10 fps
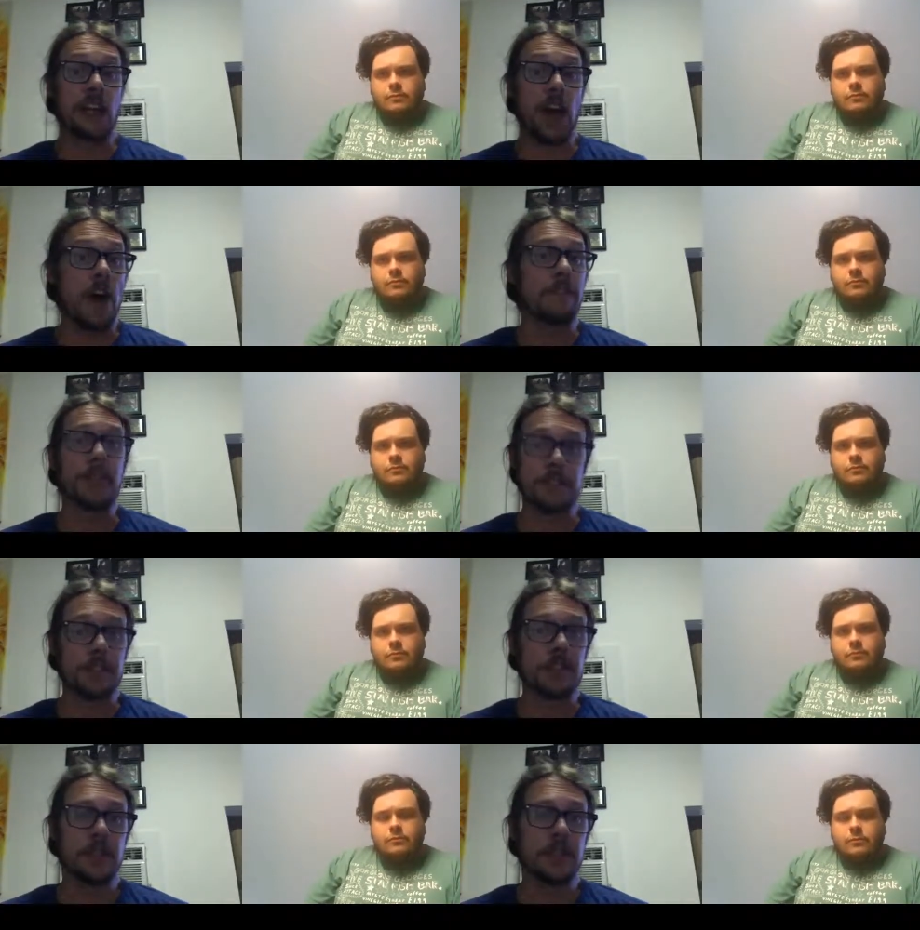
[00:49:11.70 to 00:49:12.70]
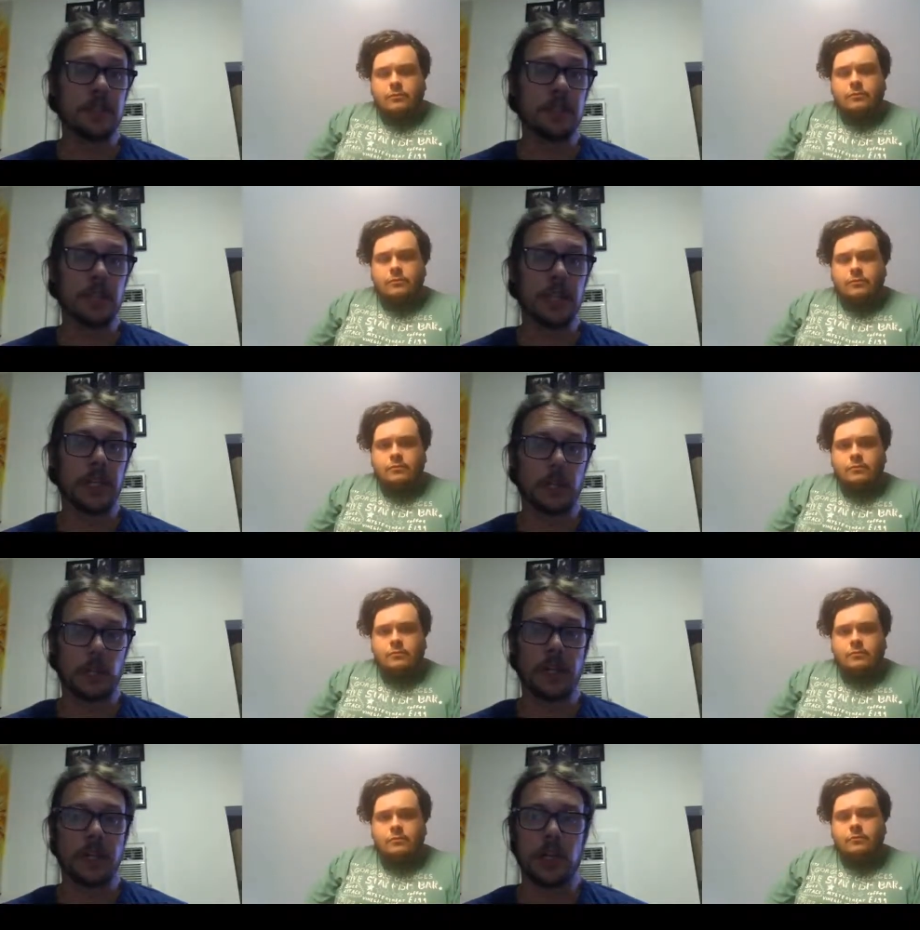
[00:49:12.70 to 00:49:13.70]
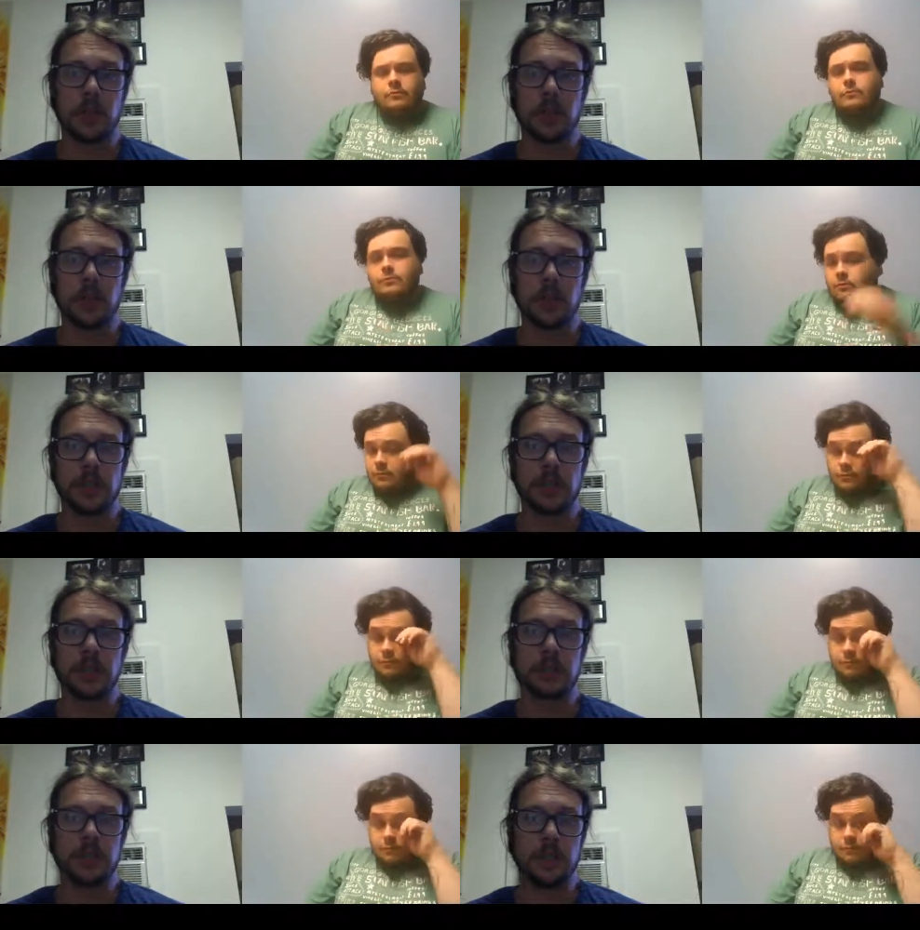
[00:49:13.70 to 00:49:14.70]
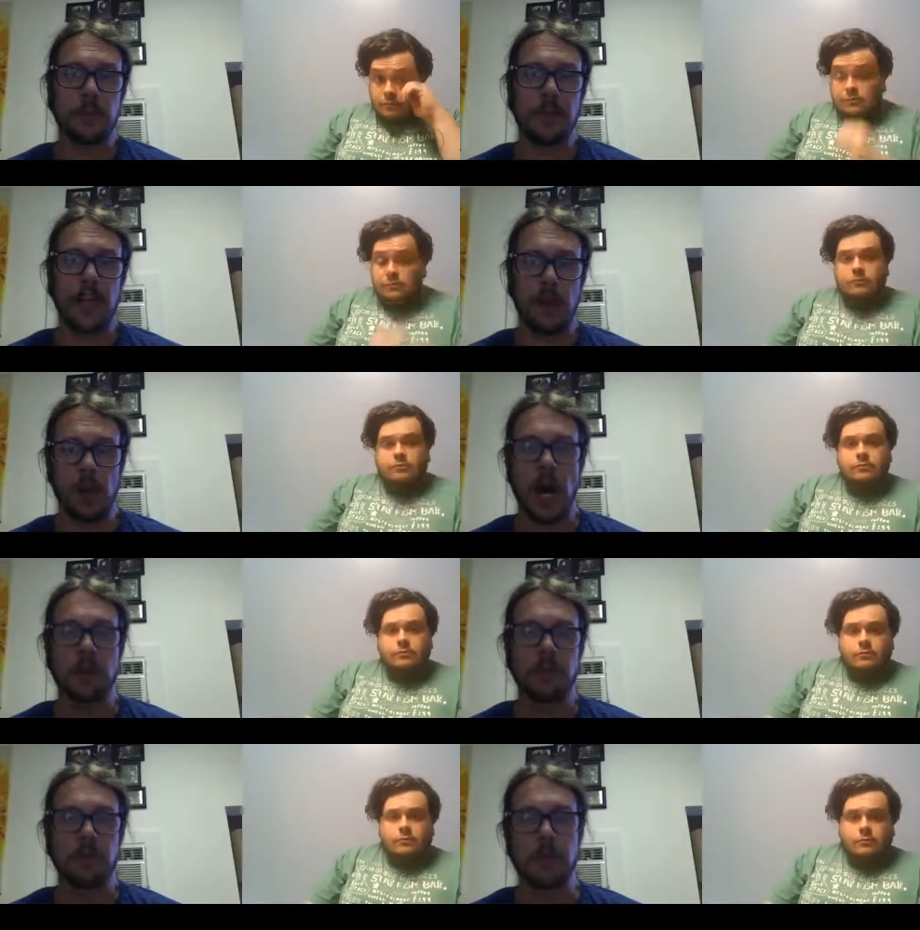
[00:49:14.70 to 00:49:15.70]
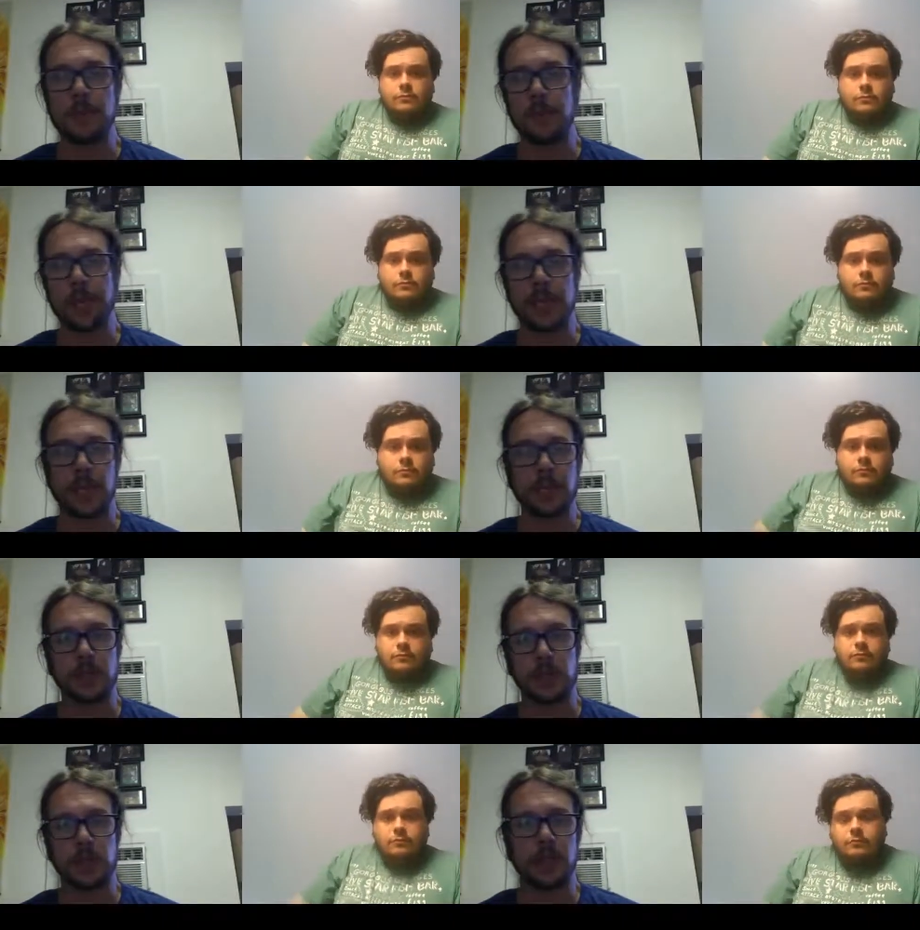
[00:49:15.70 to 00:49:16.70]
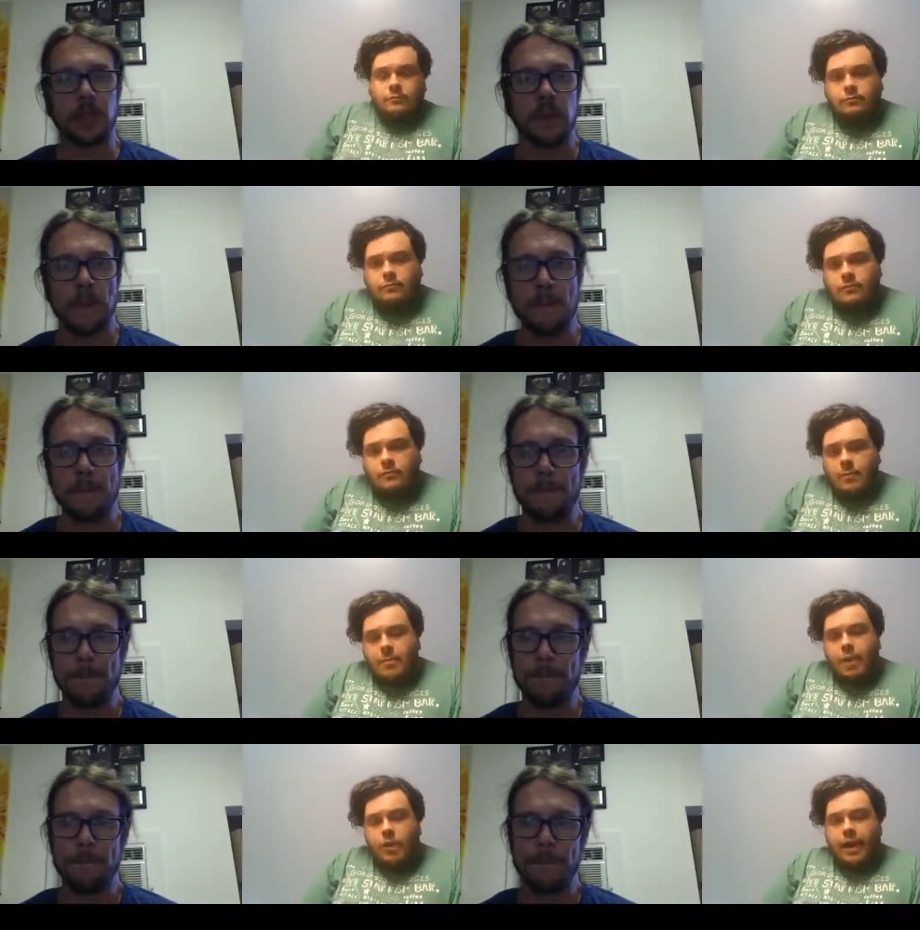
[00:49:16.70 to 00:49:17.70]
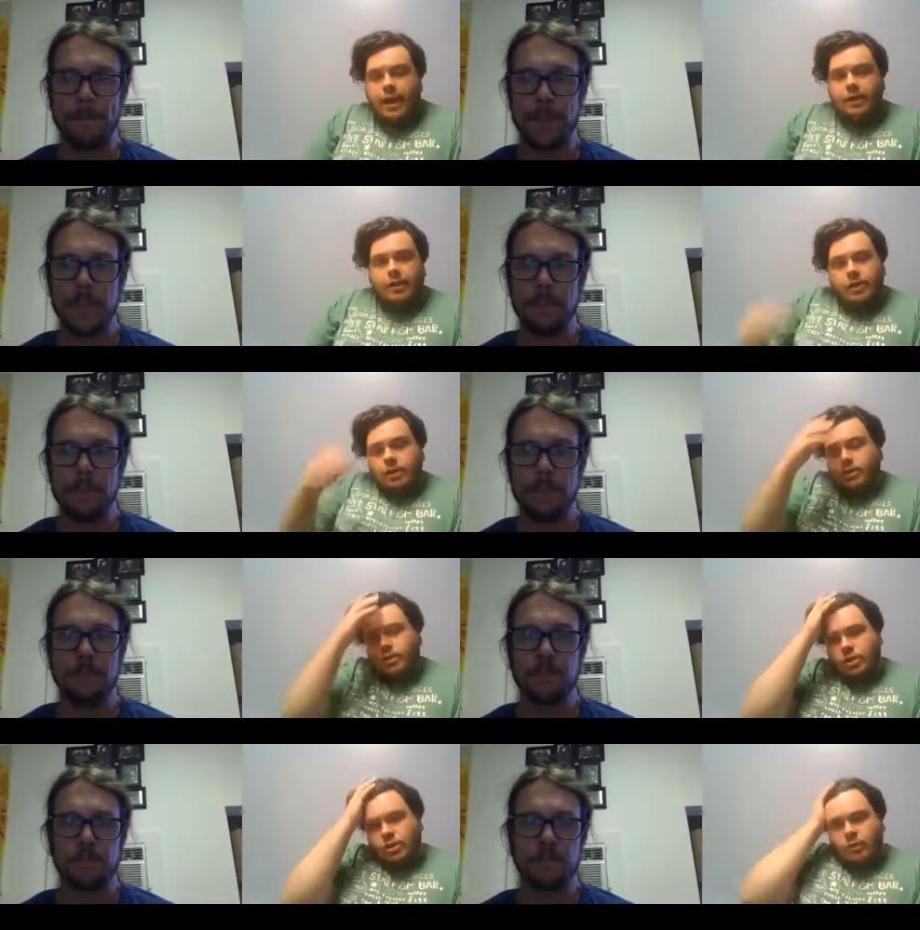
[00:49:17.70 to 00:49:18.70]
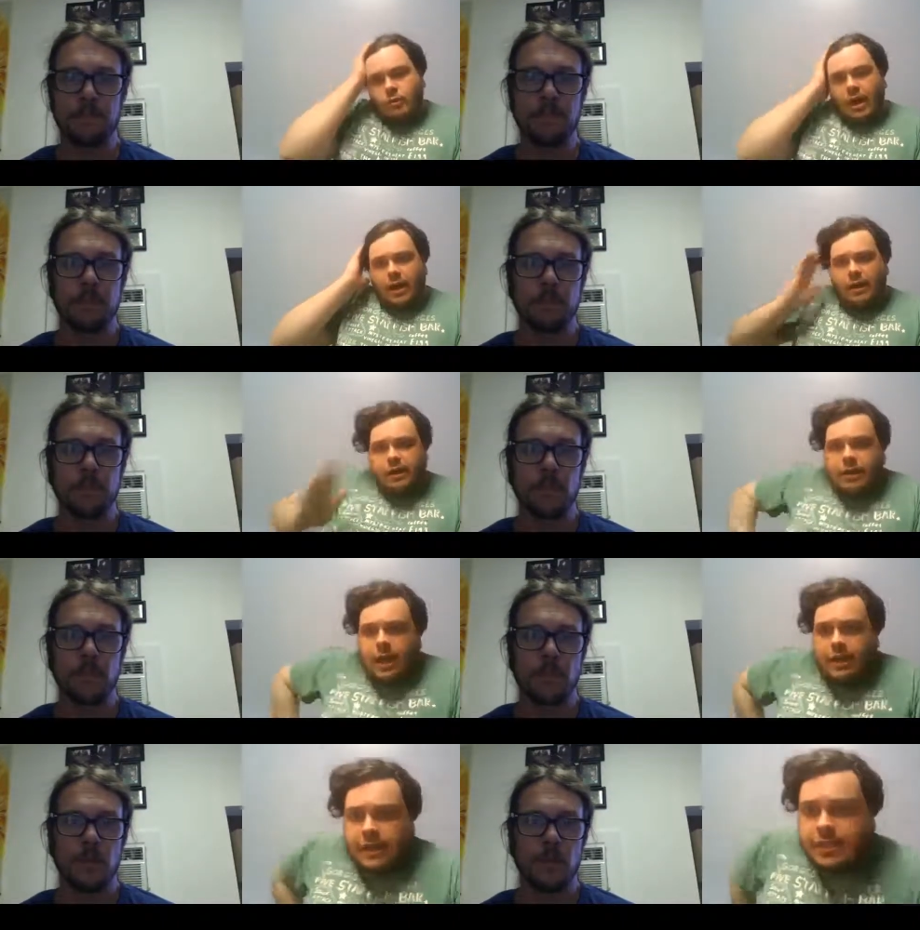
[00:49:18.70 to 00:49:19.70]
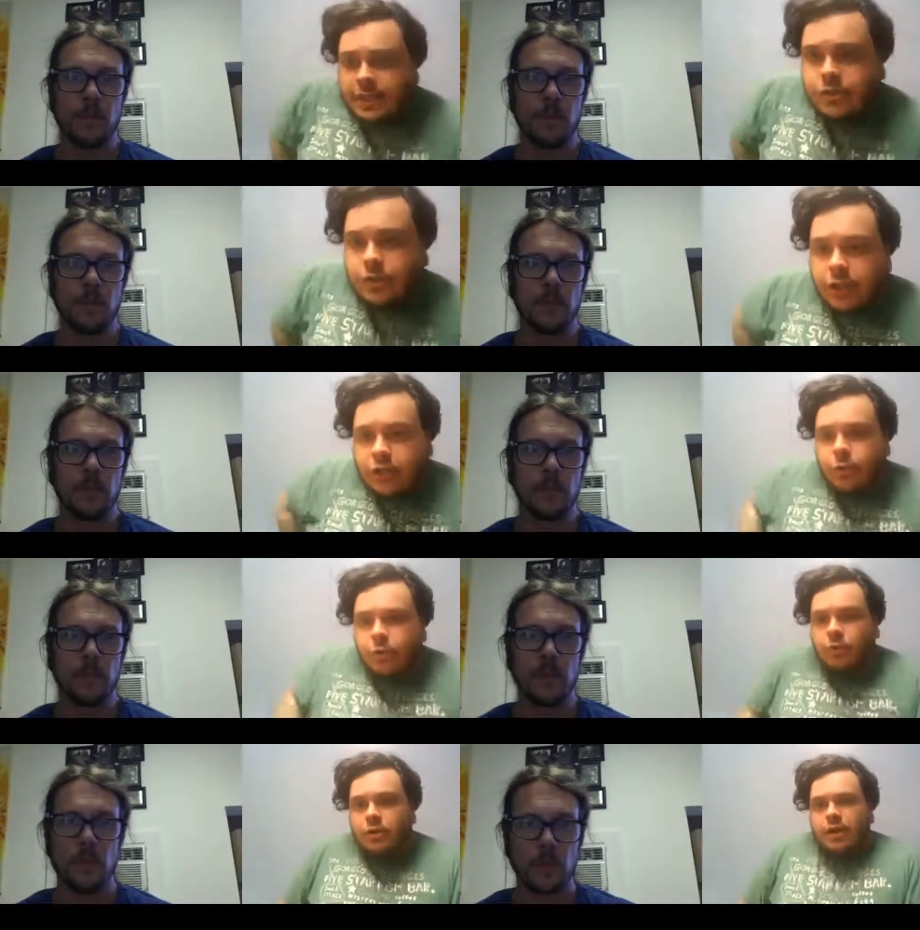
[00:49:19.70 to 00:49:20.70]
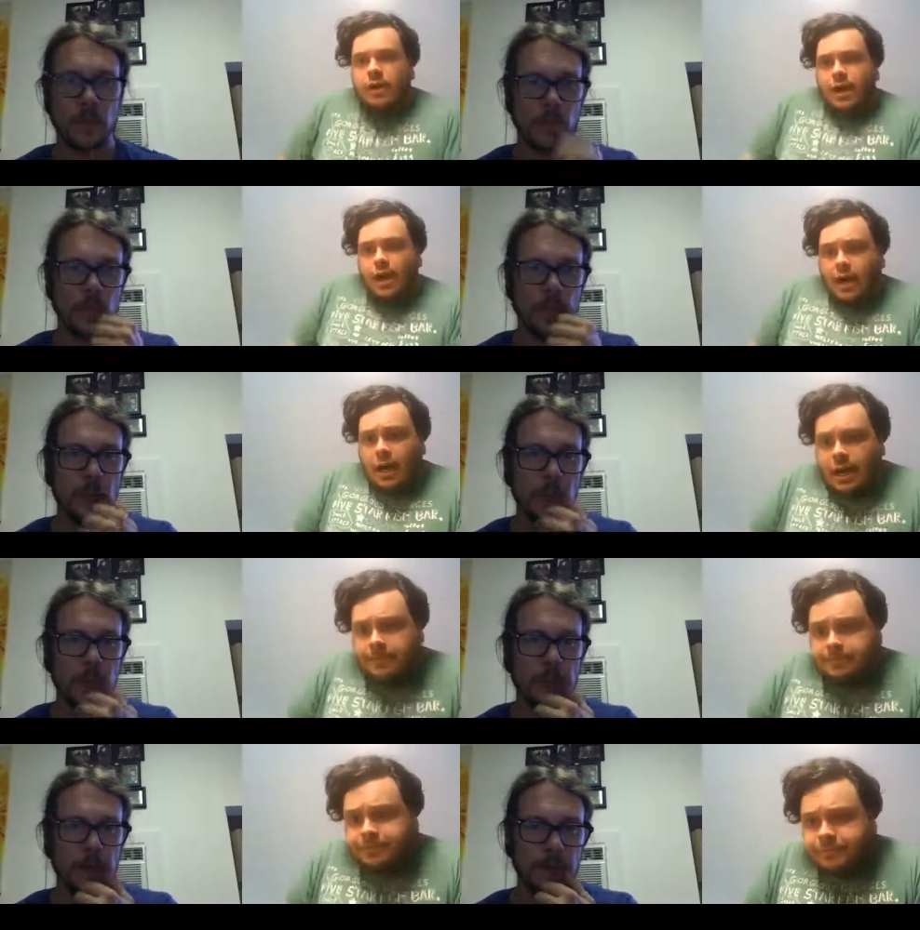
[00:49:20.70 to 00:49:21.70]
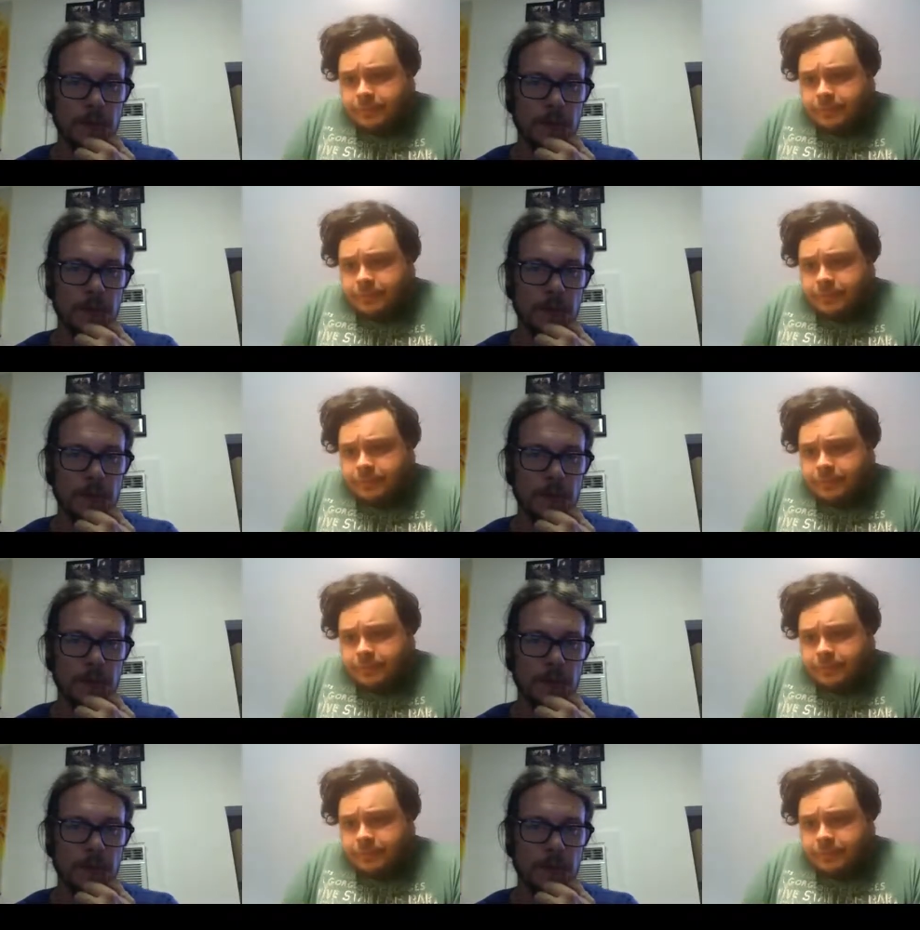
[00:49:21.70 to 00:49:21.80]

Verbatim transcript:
Speaker 1: conference. It's it's a really good one to go to. There's typically a couple hundred people that go to it.
Speaker 2: Okay. Do you? Uh, that that sounds really cool. Um,